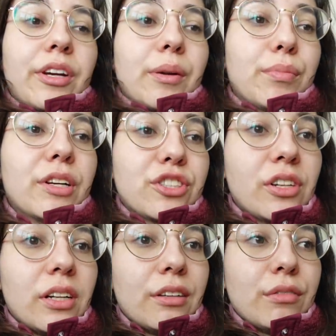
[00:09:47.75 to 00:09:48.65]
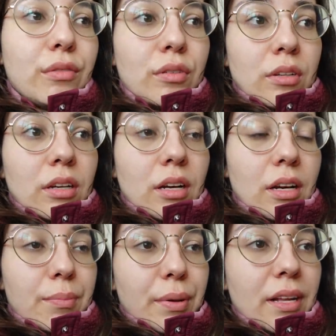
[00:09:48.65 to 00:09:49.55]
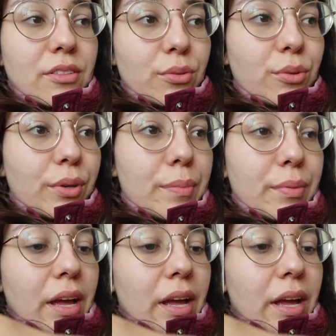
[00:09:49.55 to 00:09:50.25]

a compression glove, a pencil grip,